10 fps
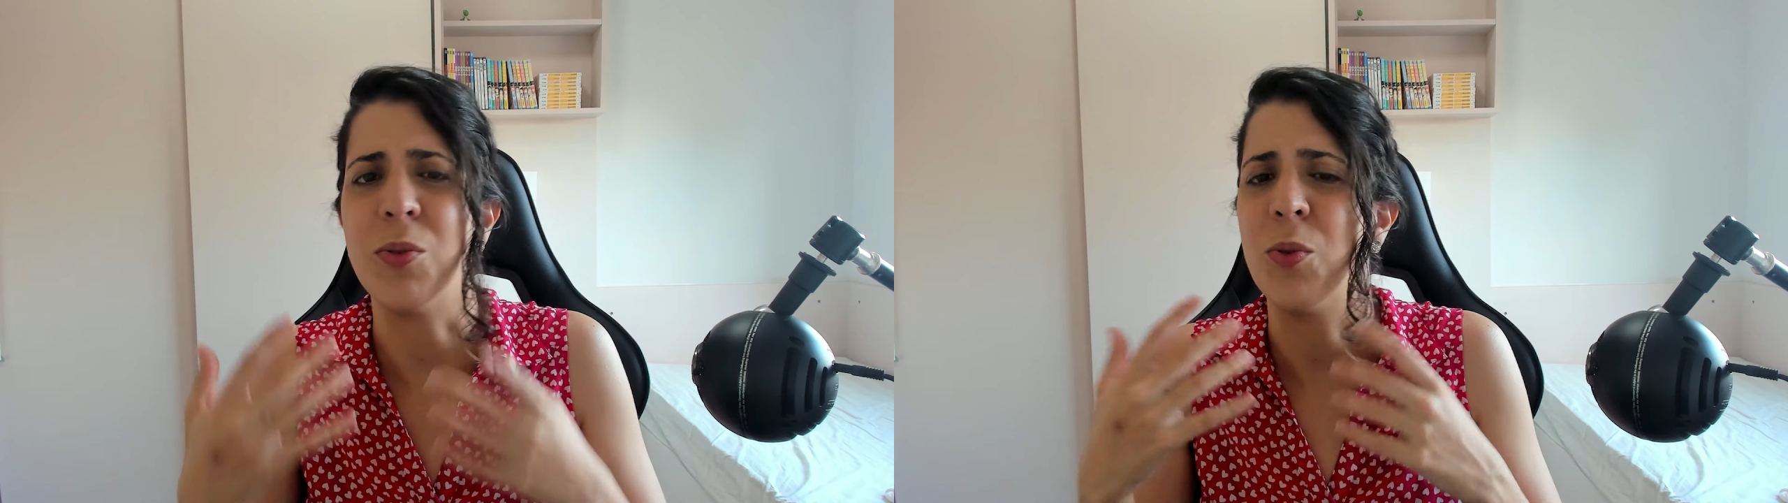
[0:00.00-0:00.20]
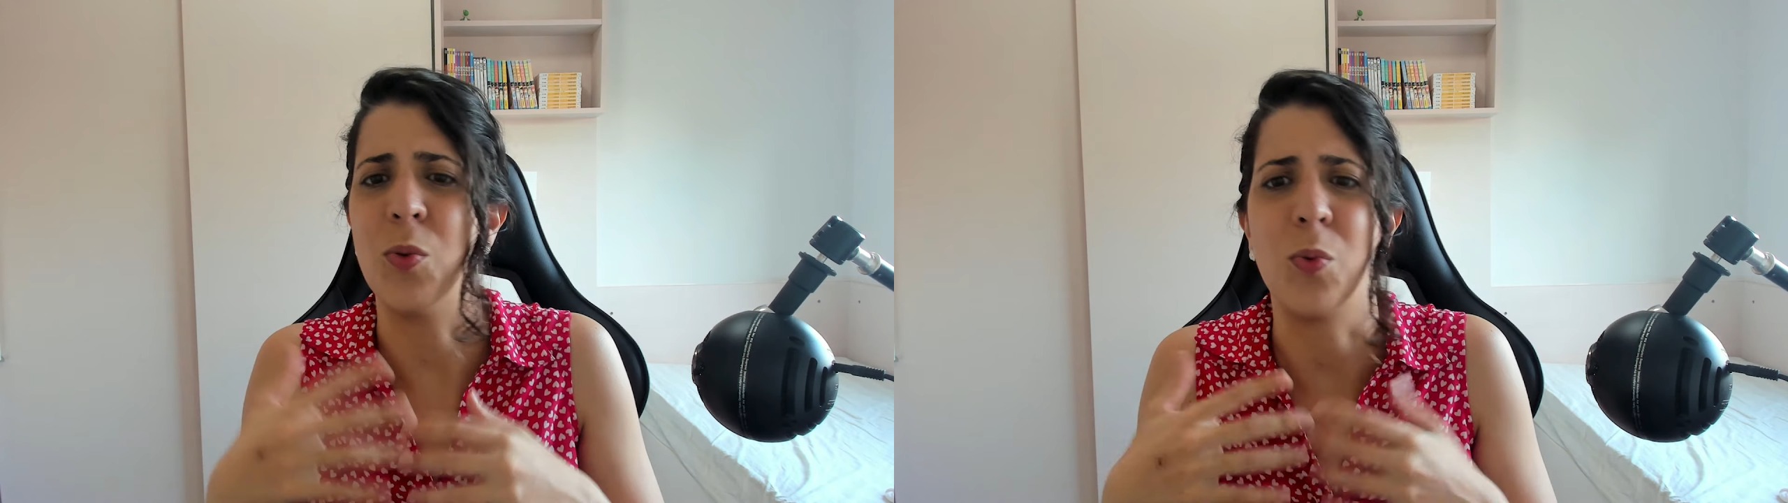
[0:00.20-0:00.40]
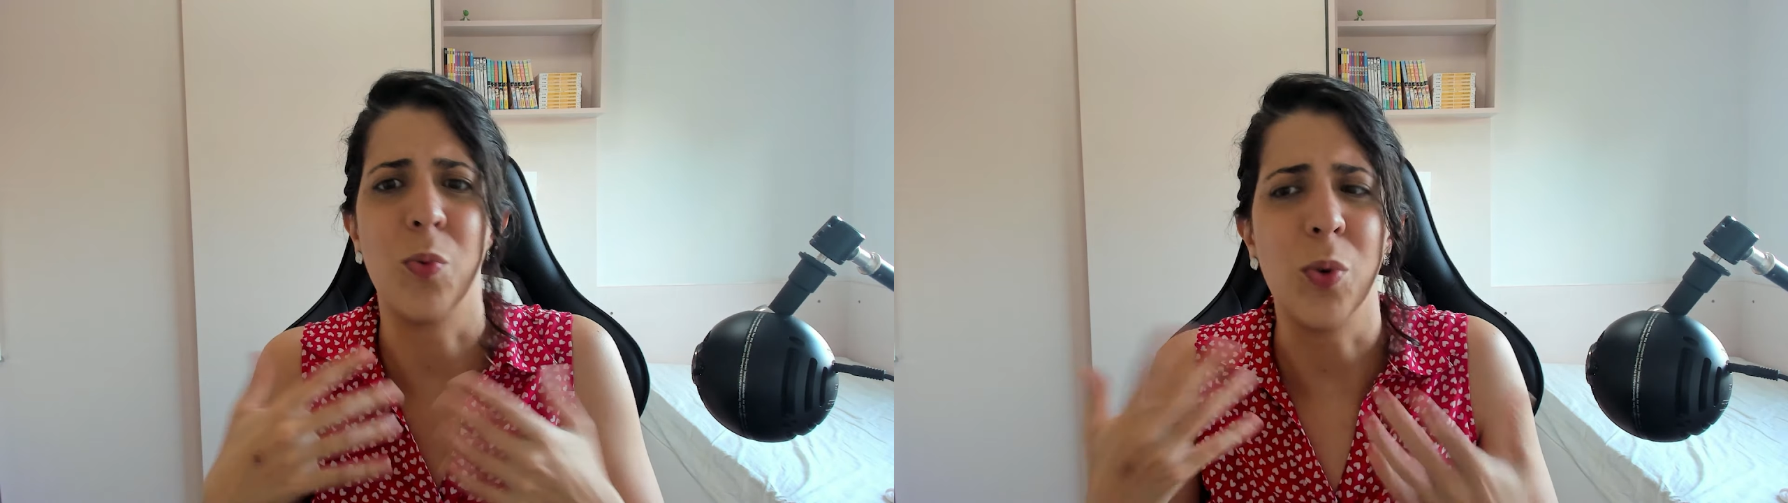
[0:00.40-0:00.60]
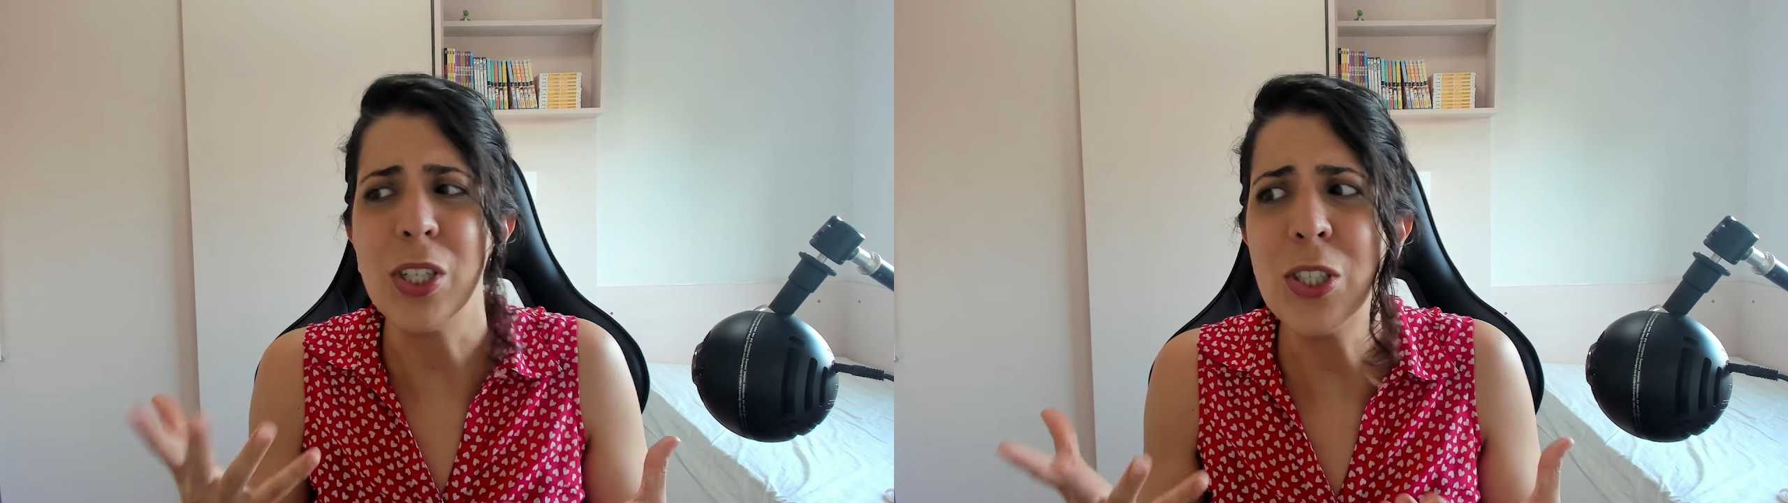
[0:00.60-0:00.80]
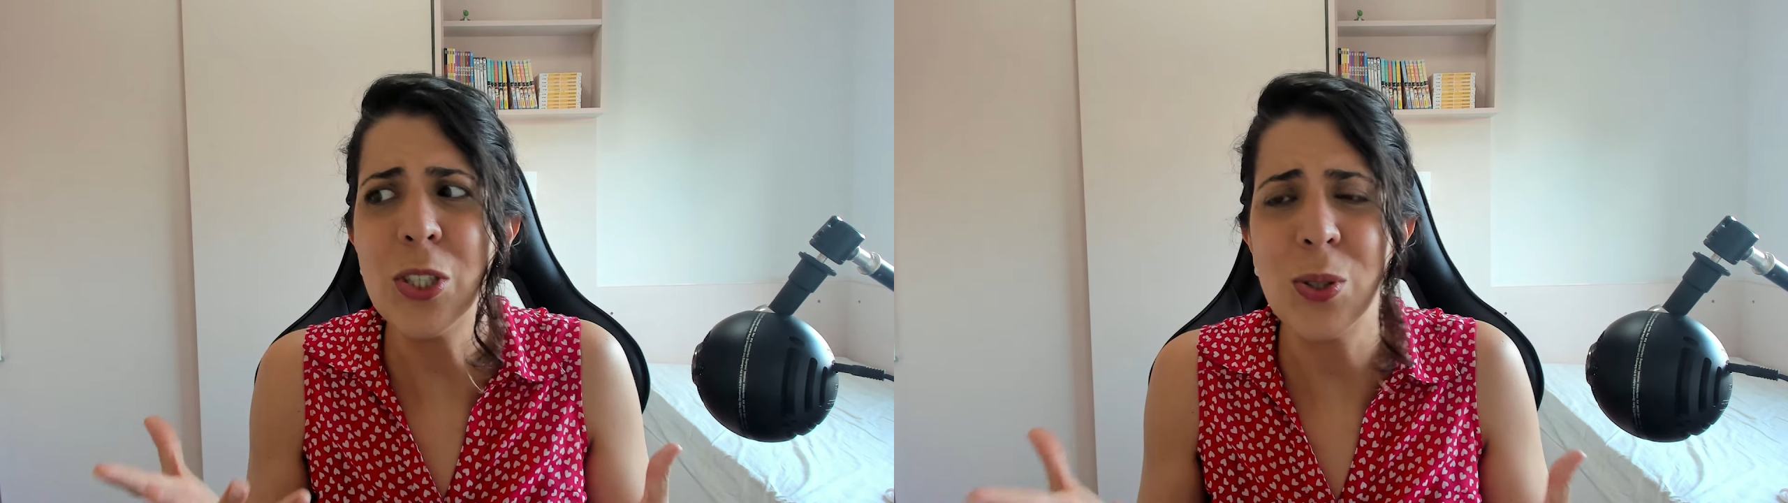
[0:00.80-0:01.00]

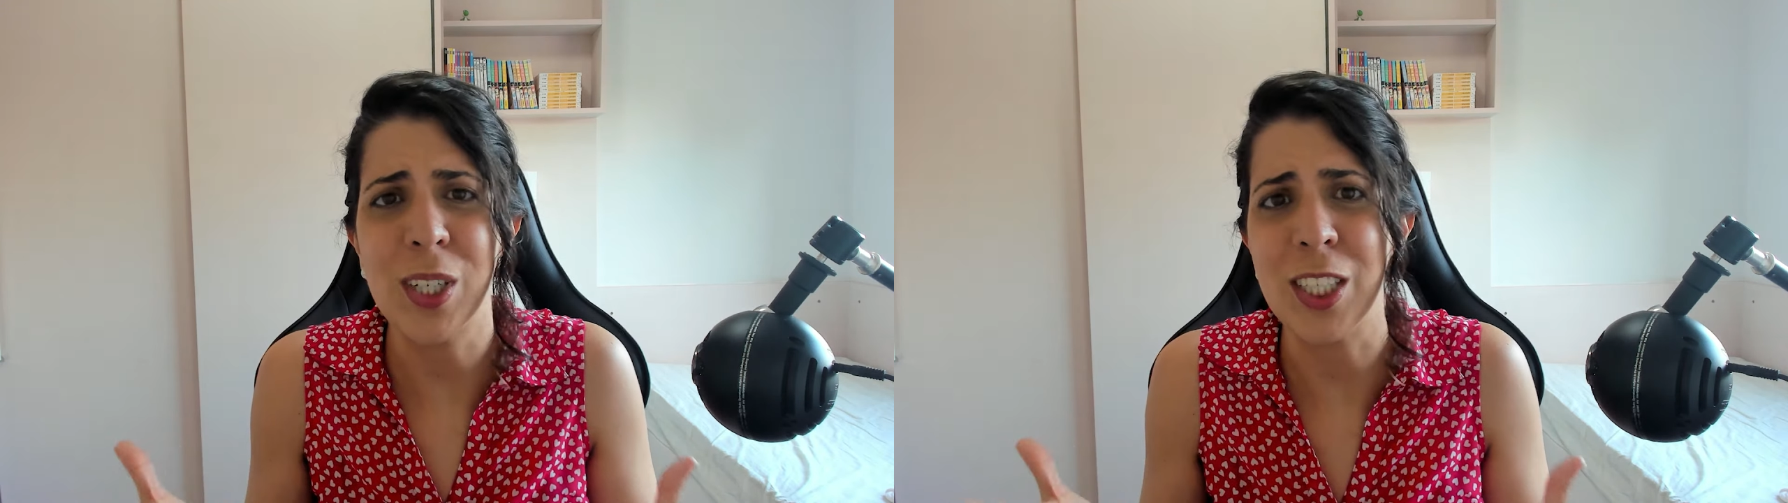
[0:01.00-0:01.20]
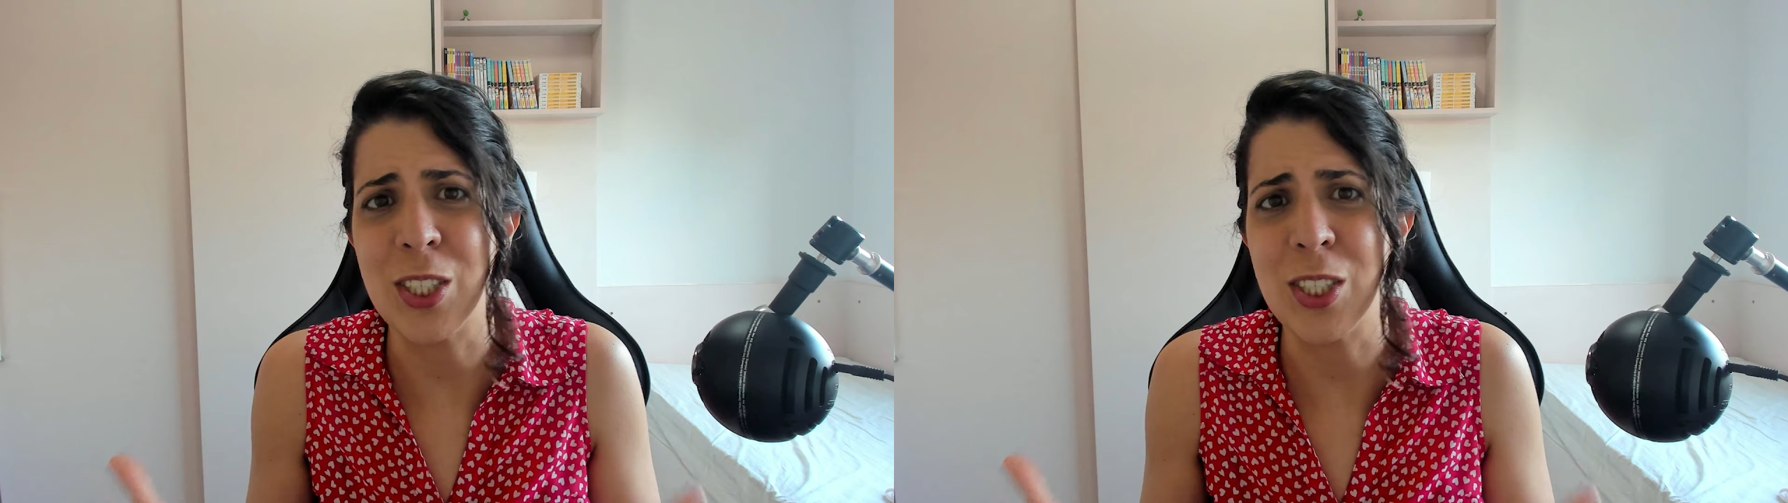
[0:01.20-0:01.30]
What should I